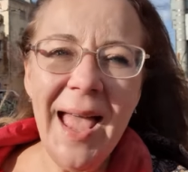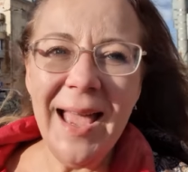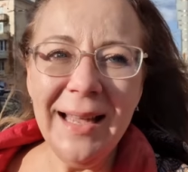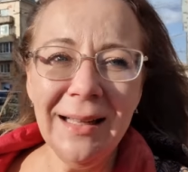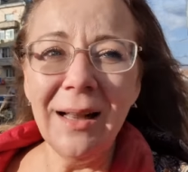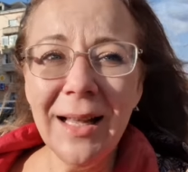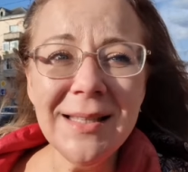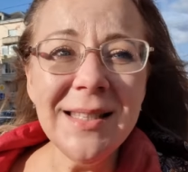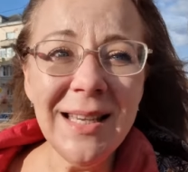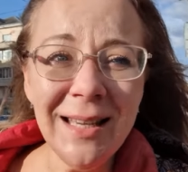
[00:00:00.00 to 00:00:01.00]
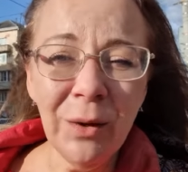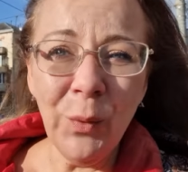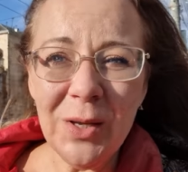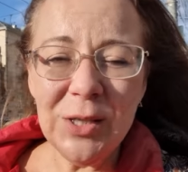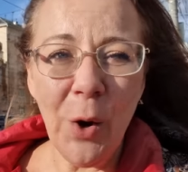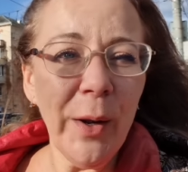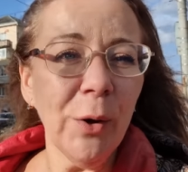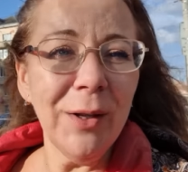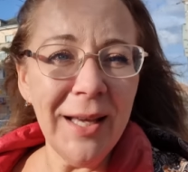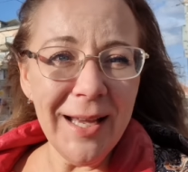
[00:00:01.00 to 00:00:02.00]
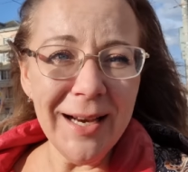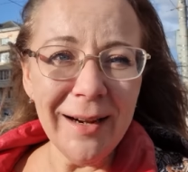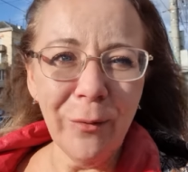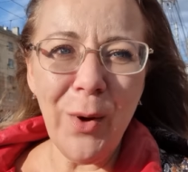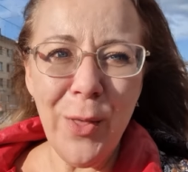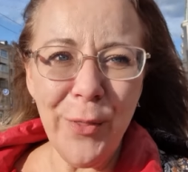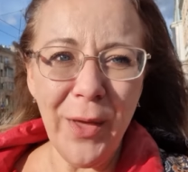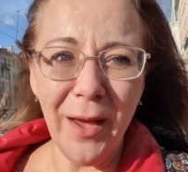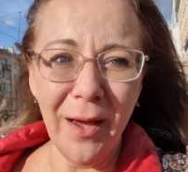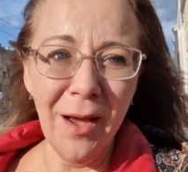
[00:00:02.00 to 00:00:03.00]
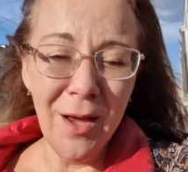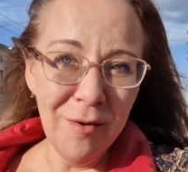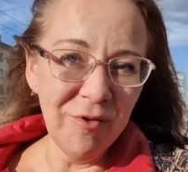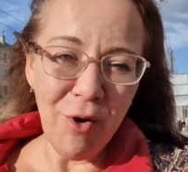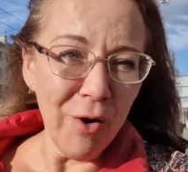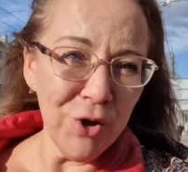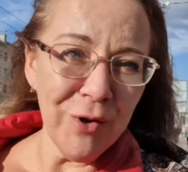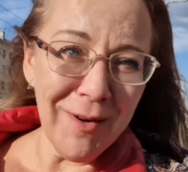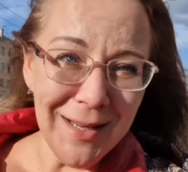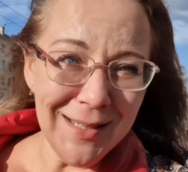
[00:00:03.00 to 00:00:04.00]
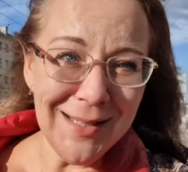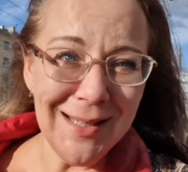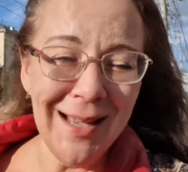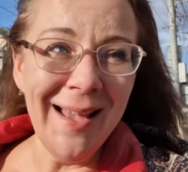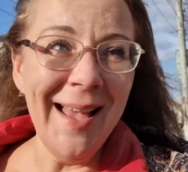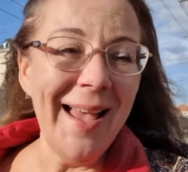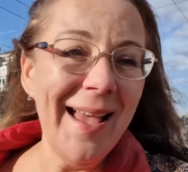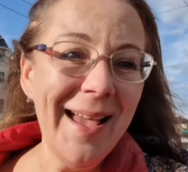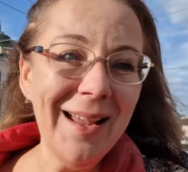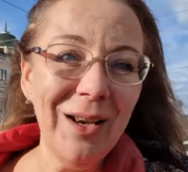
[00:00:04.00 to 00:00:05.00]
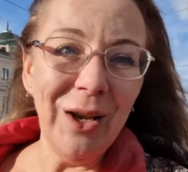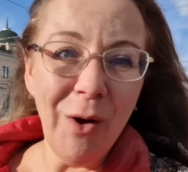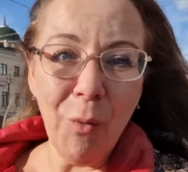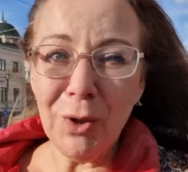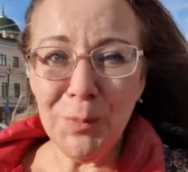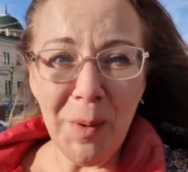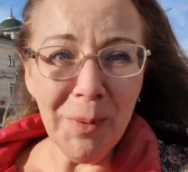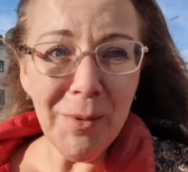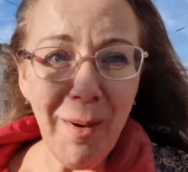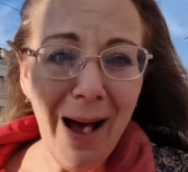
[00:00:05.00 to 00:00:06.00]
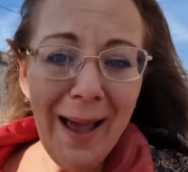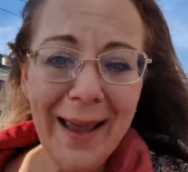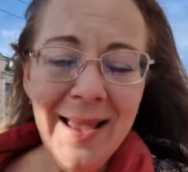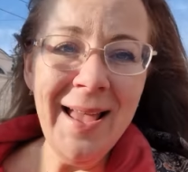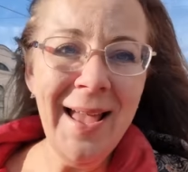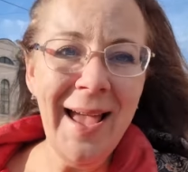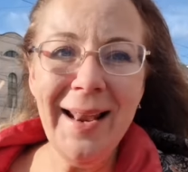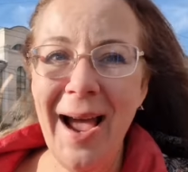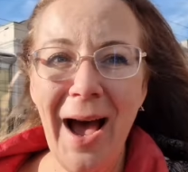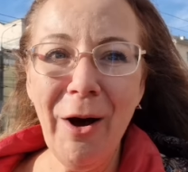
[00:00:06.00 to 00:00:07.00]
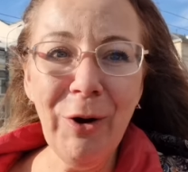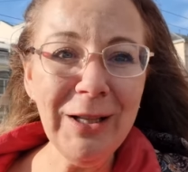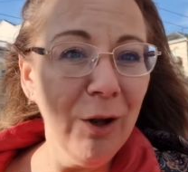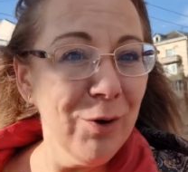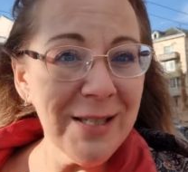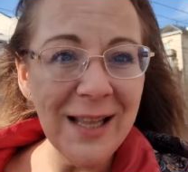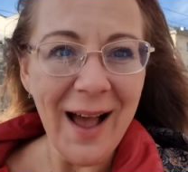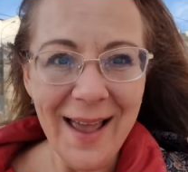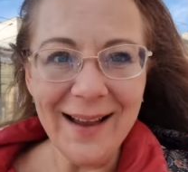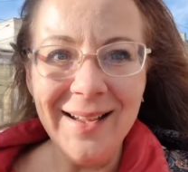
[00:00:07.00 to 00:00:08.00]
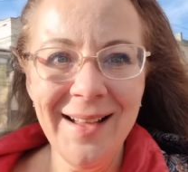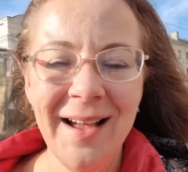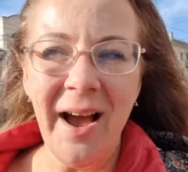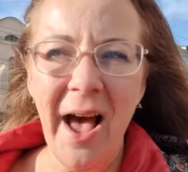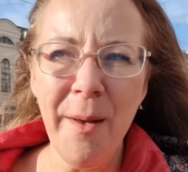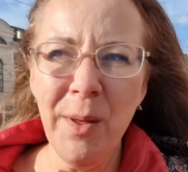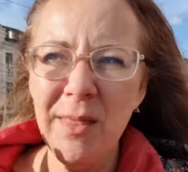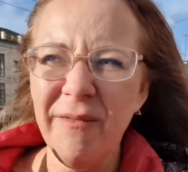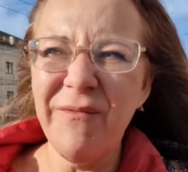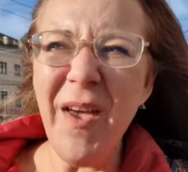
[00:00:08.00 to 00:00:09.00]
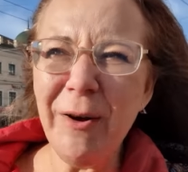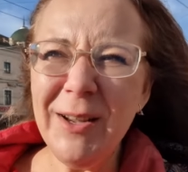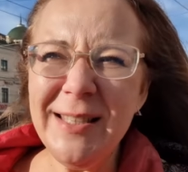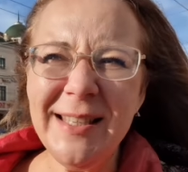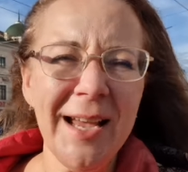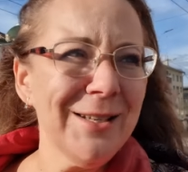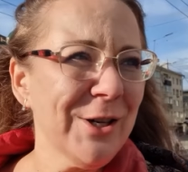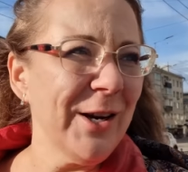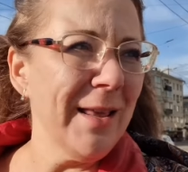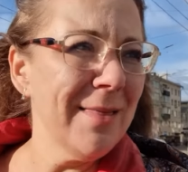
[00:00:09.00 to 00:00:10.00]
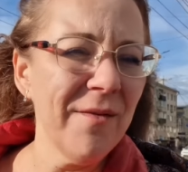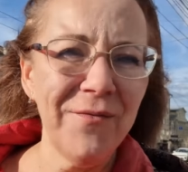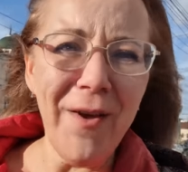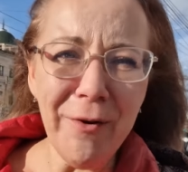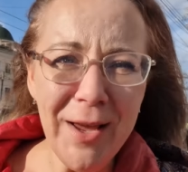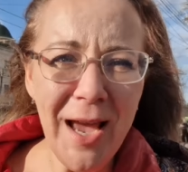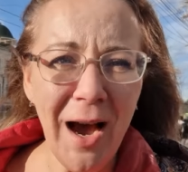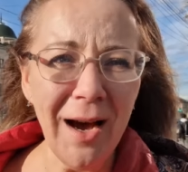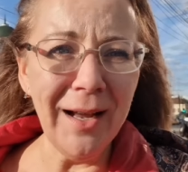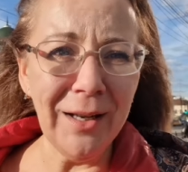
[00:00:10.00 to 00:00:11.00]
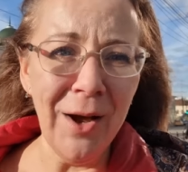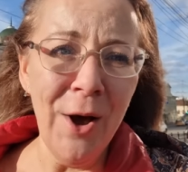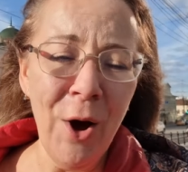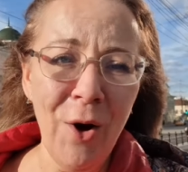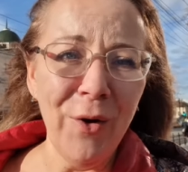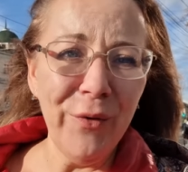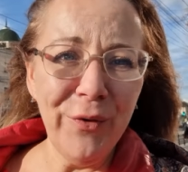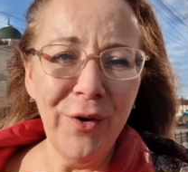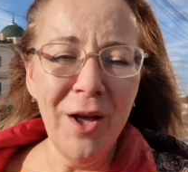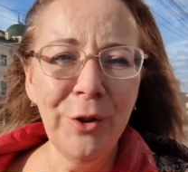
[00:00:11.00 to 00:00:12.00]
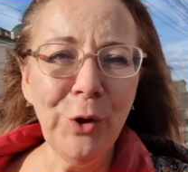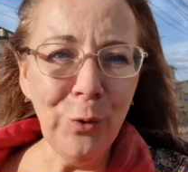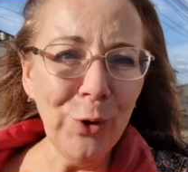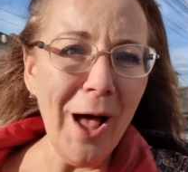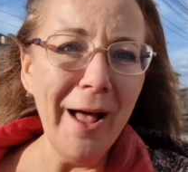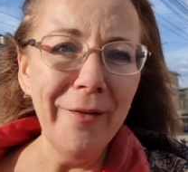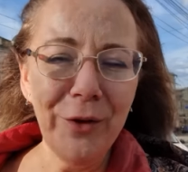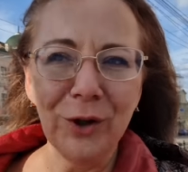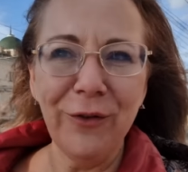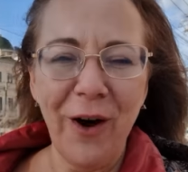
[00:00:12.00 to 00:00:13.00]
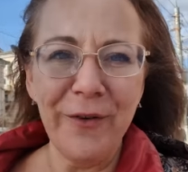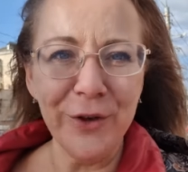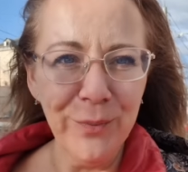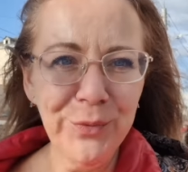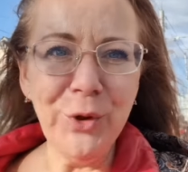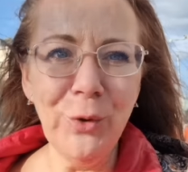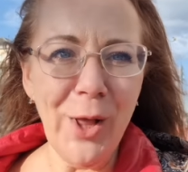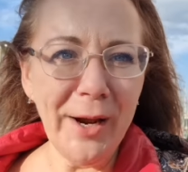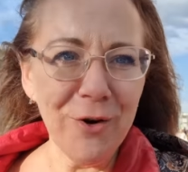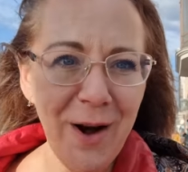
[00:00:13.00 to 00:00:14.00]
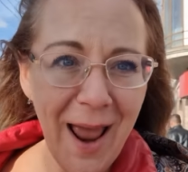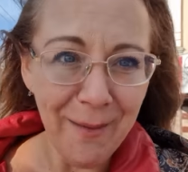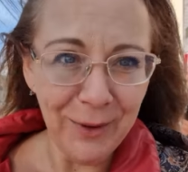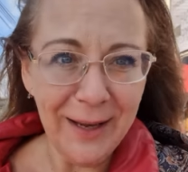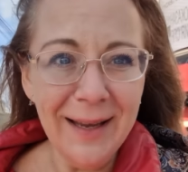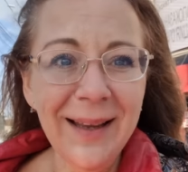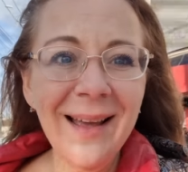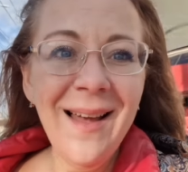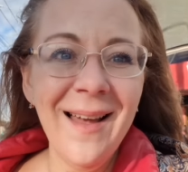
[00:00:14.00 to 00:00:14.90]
and let's see what's going on here with the groceries and what people buy and how it looks like. I'm in the very center, in the very heart of Tula, not far from Tula Kremlin.